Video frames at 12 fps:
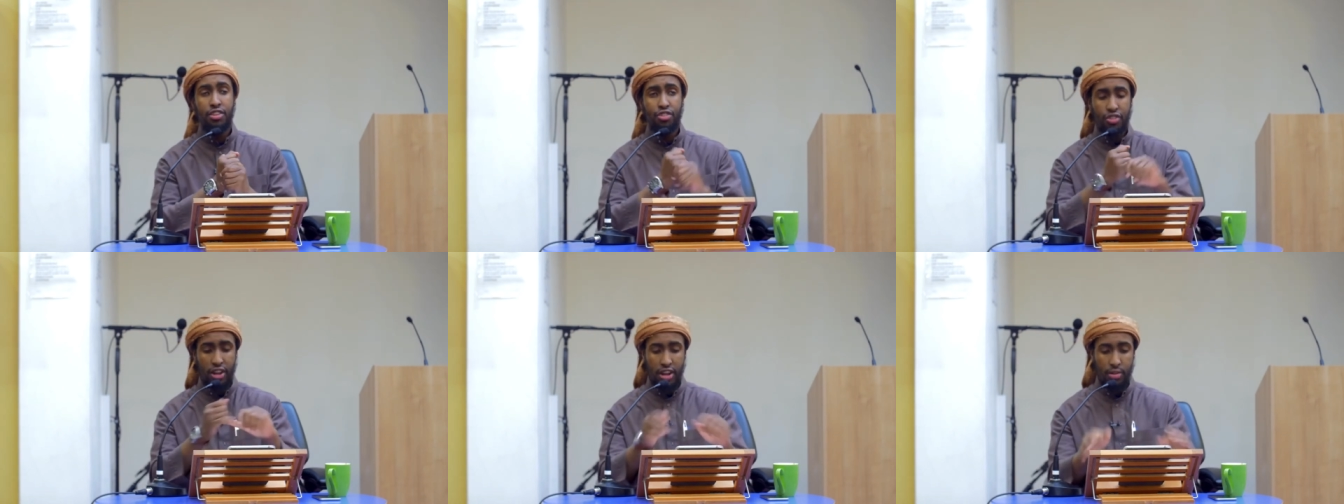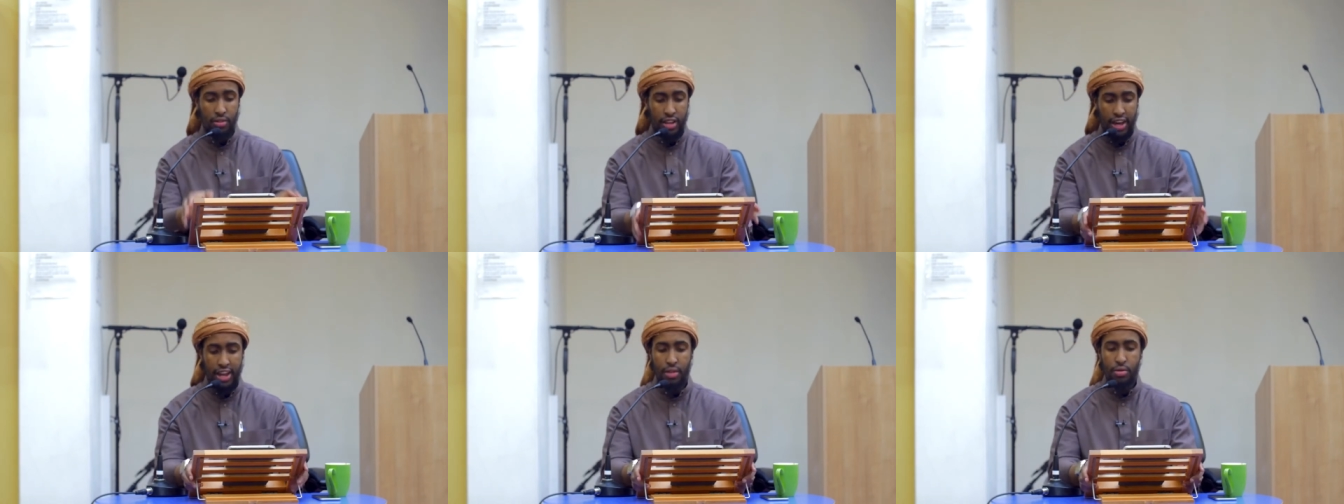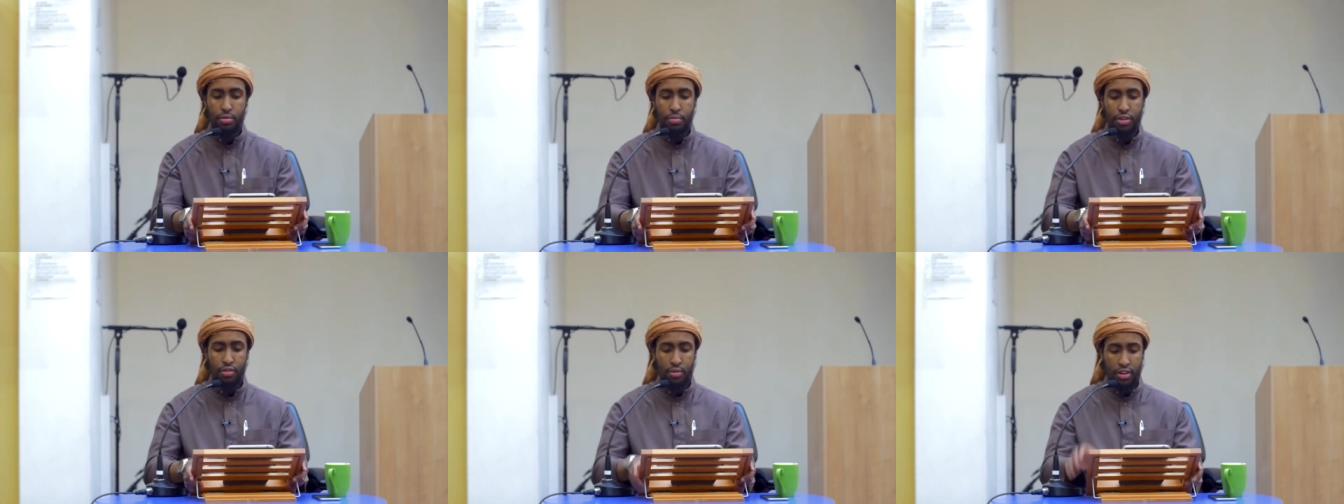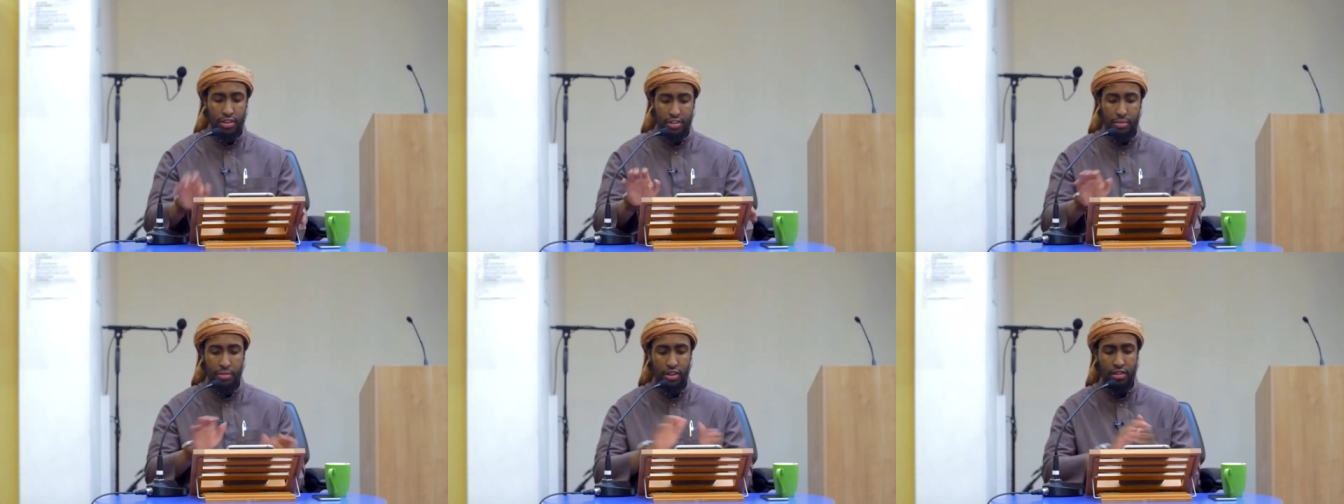Inshallah ta'ala we will be doing a
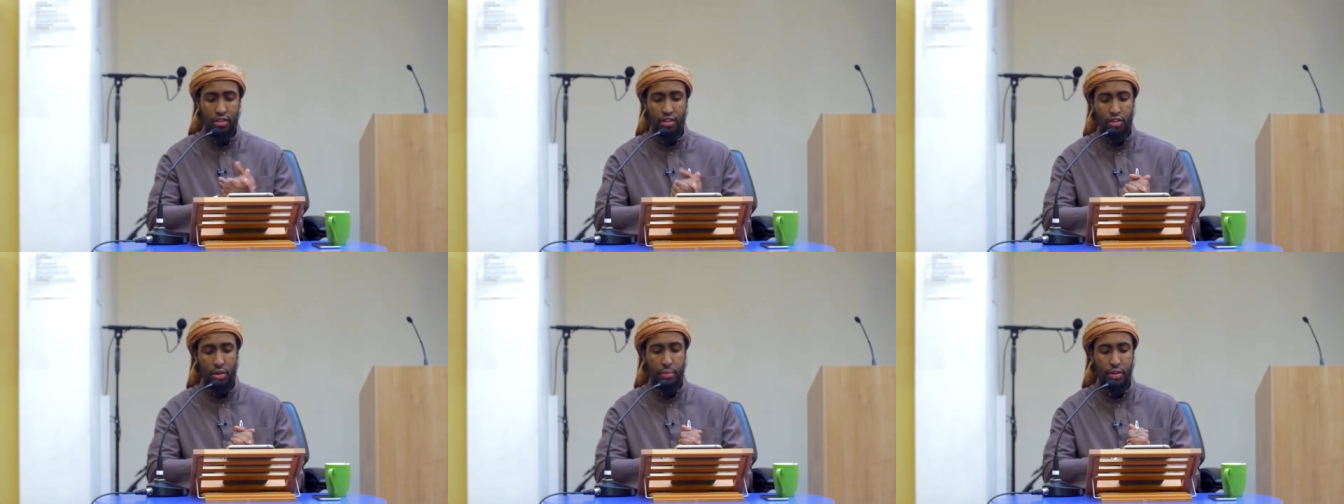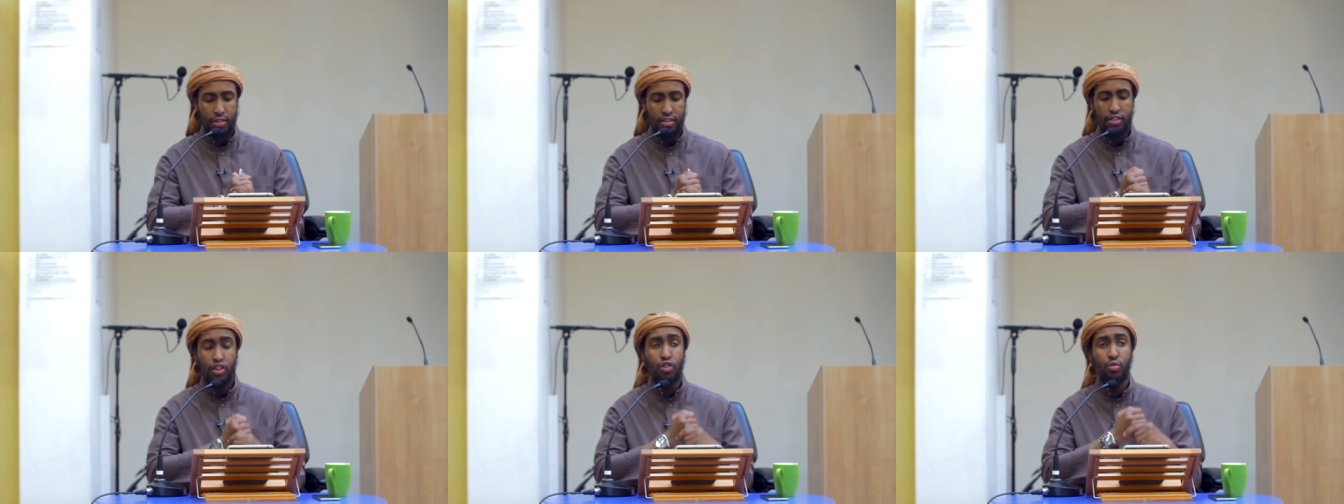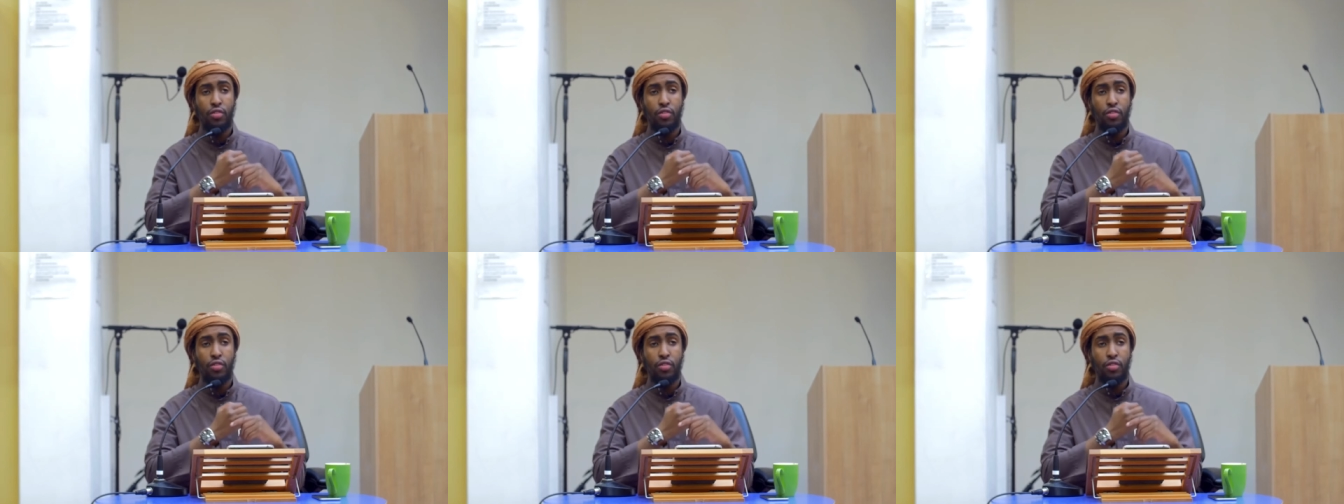subject on the topic on this issue